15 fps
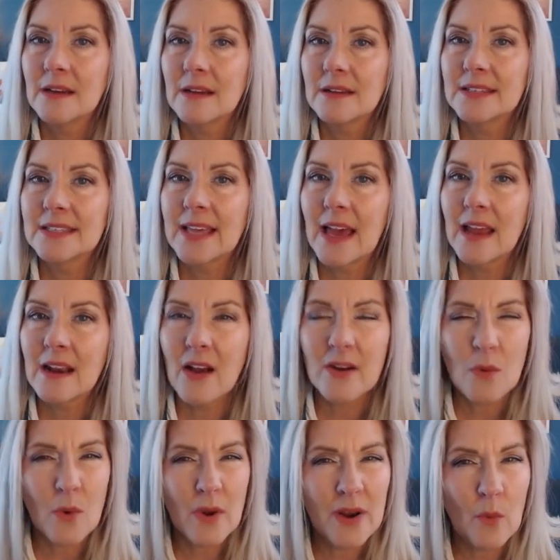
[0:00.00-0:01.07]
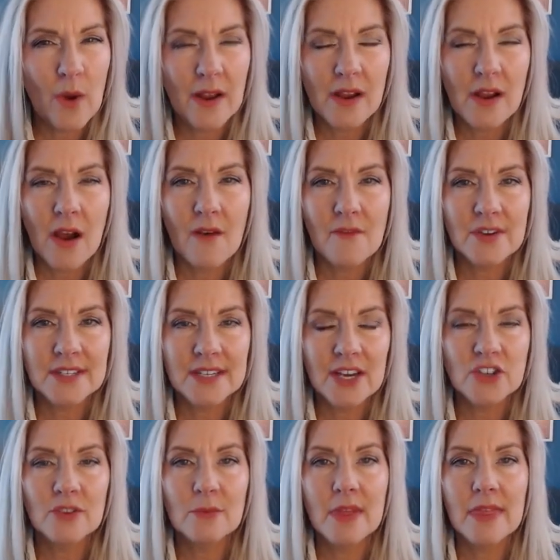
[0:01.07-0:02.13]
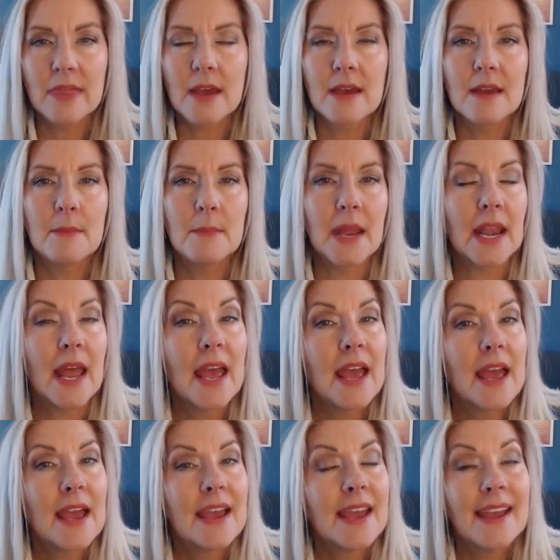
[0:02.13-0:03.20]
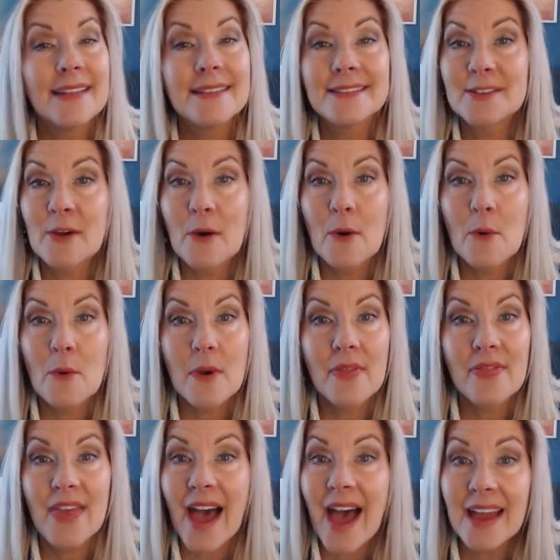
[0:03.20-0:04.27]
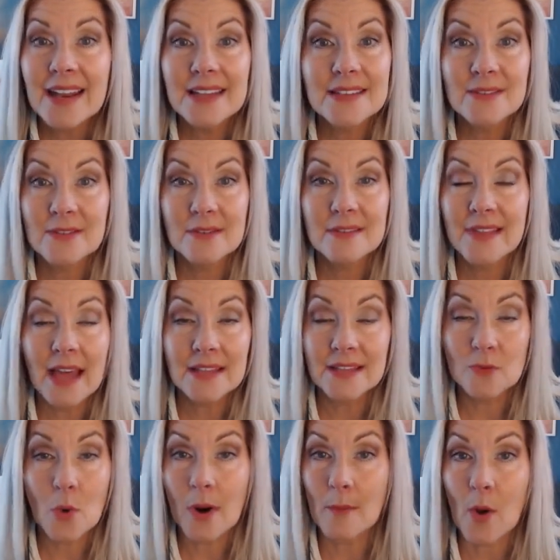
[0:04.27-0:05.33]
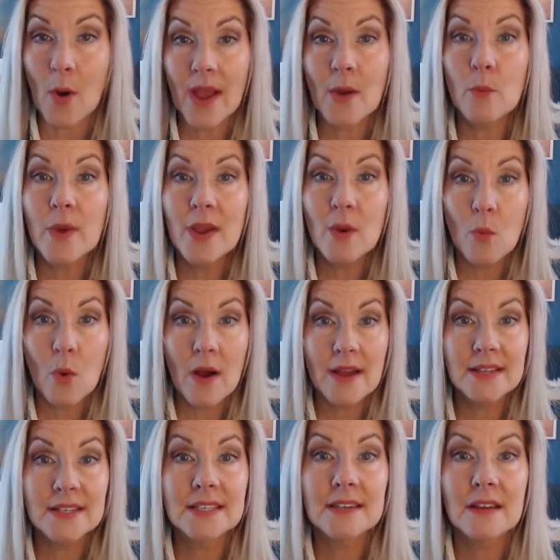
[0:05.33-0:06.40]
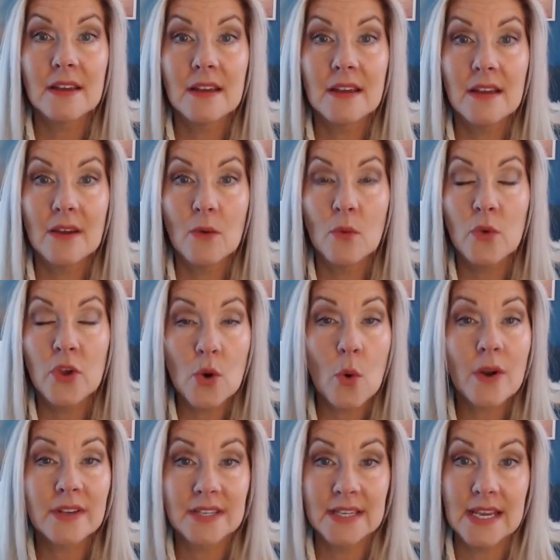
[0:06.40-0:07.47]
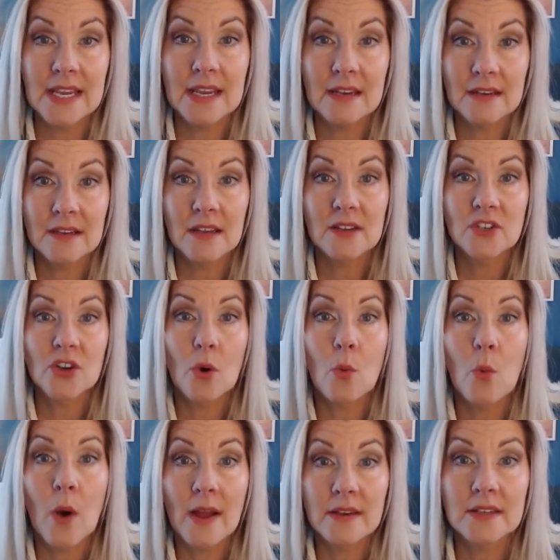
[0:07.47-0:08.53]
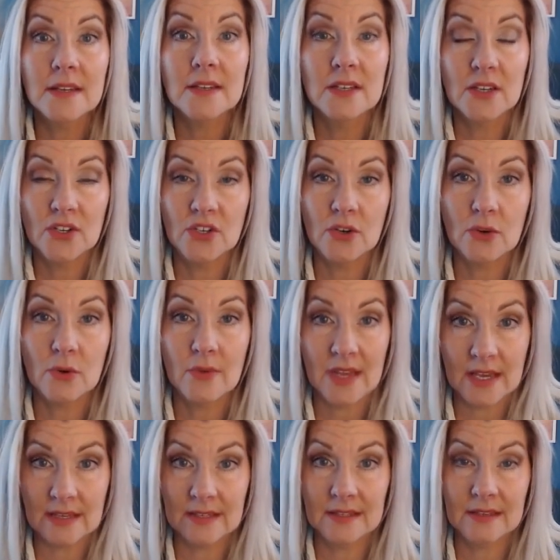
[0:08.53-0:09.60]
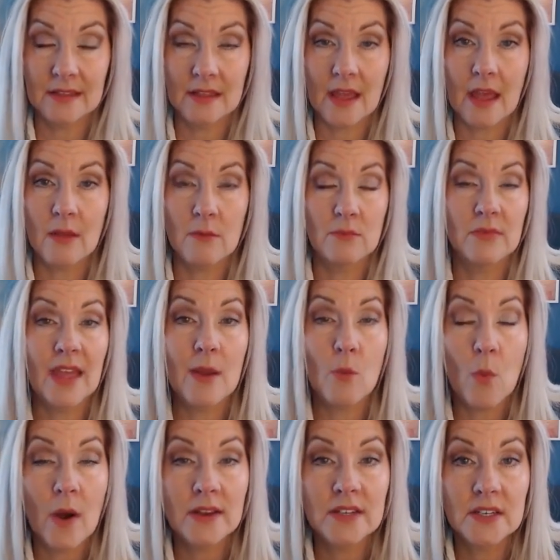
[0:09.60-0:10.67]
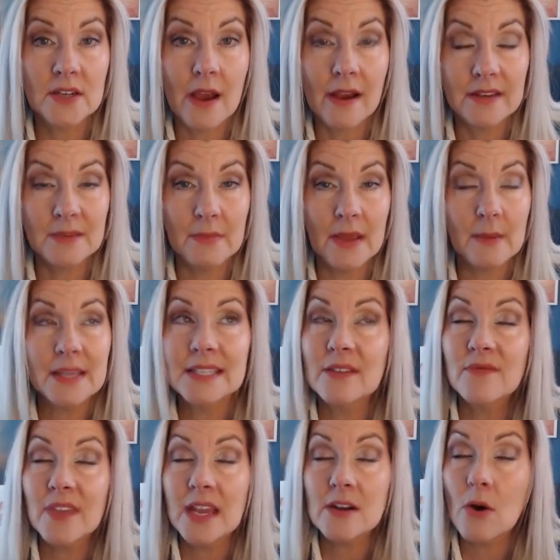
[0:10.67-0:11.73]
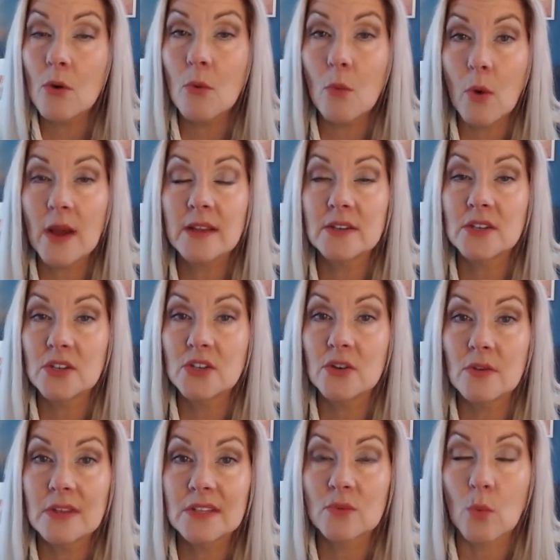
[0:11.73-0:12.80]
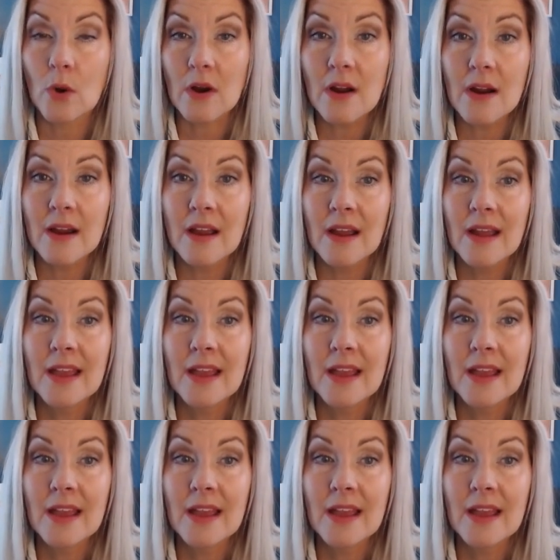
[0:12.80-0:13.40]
set on a one-on-one conversation with them. And so that's normal. And we want your teen to want to do this, that they want to talk to me. Because if they don't want to do this work,